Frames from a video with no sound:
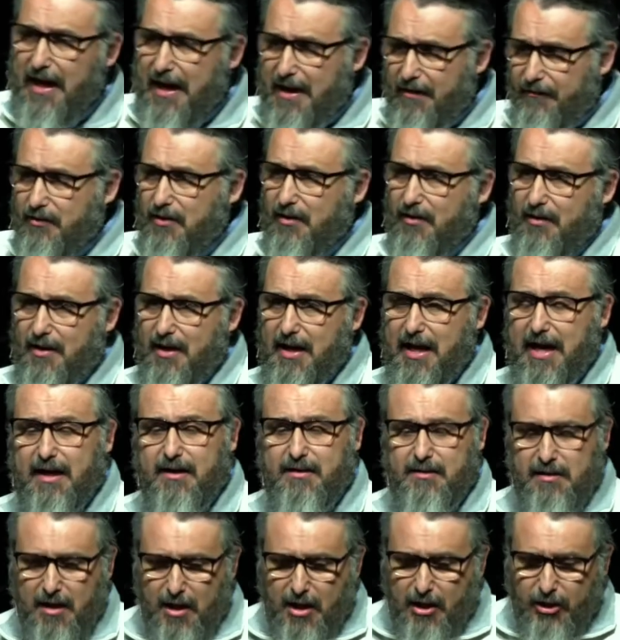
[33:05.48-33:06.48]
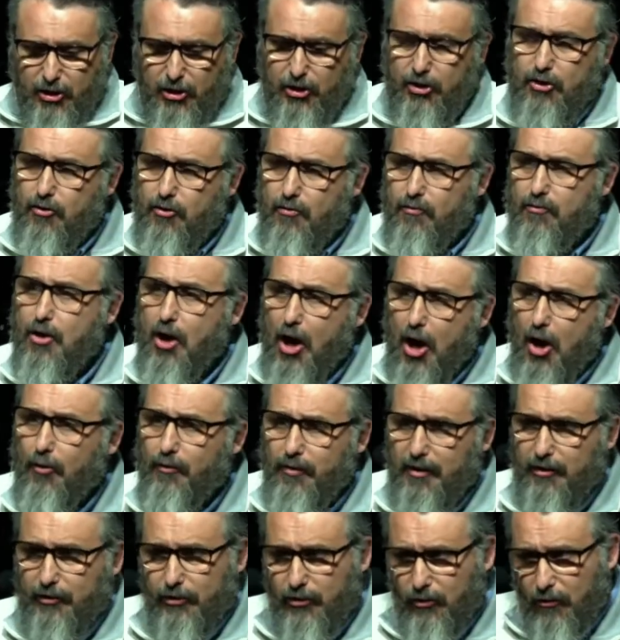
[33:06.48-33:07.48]
from this life to the next, do
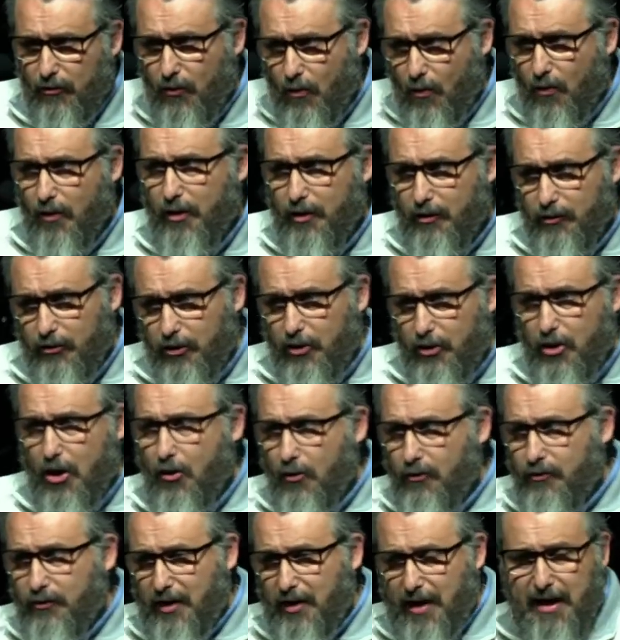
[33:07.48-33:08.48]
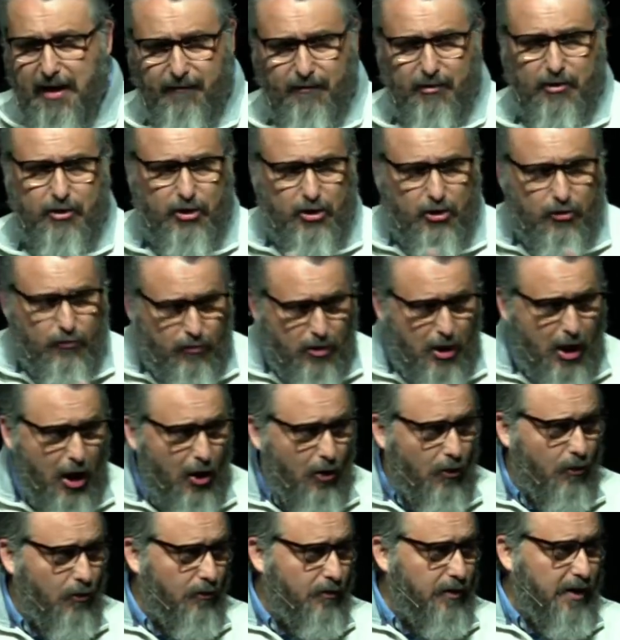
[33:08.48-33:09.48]
you know that you're going to go to heaven?
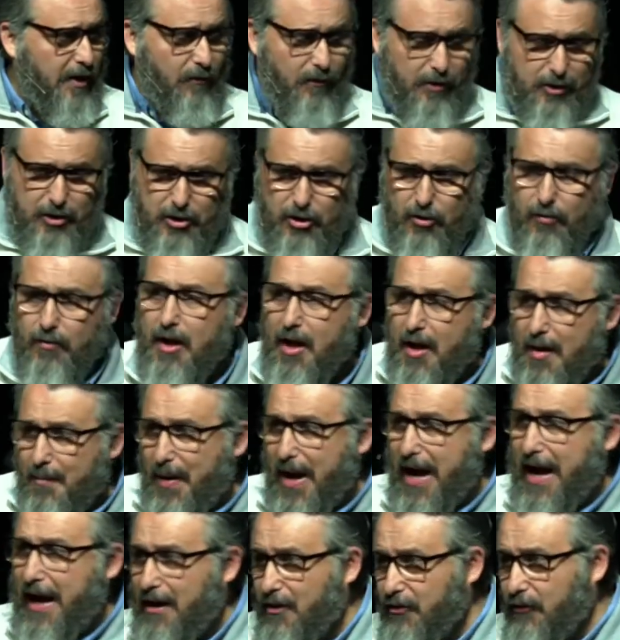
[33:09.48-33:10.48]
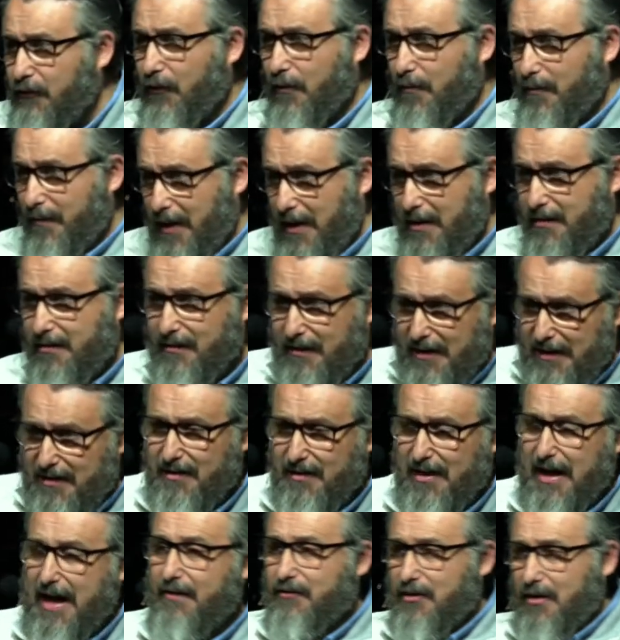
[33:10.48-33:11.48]
Do you know that when you pass from
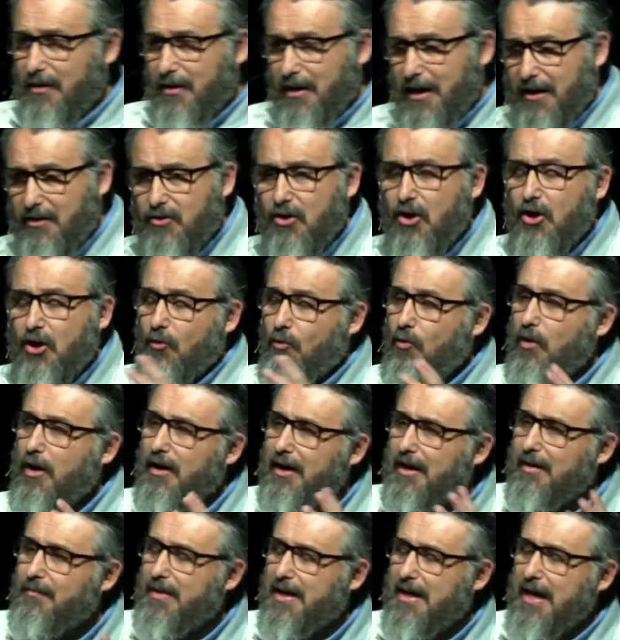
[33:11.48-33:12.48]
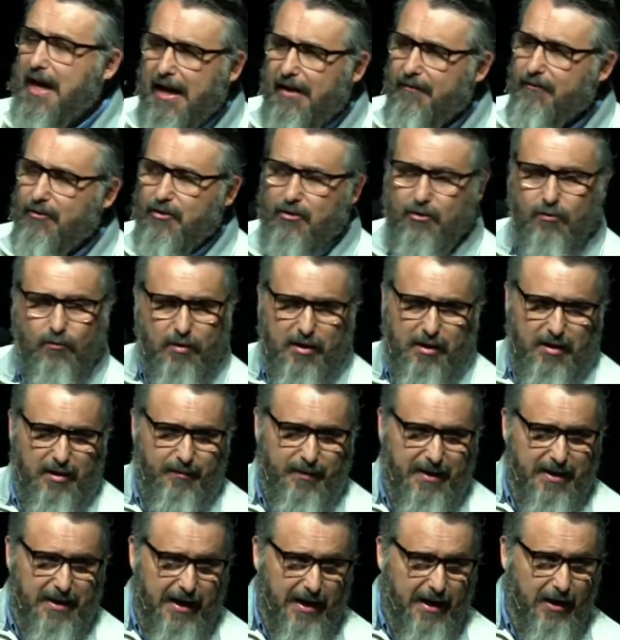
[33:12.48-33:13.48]
this, life to the next, will it be
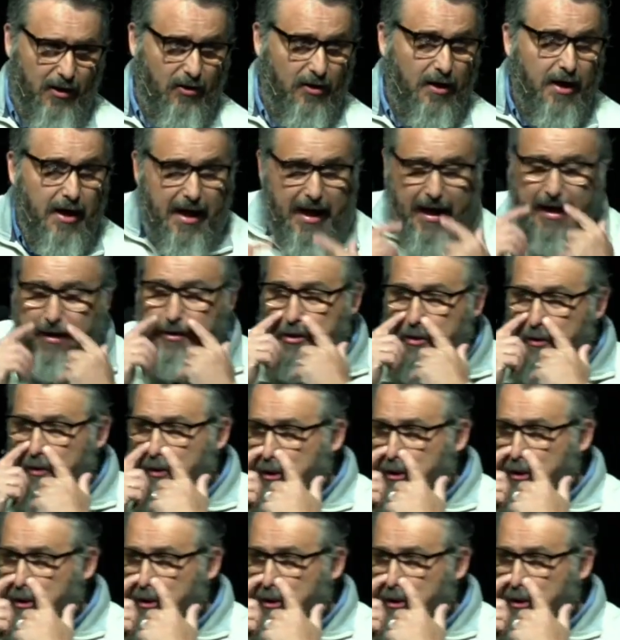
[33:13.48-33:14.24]
heaven or will it be hell?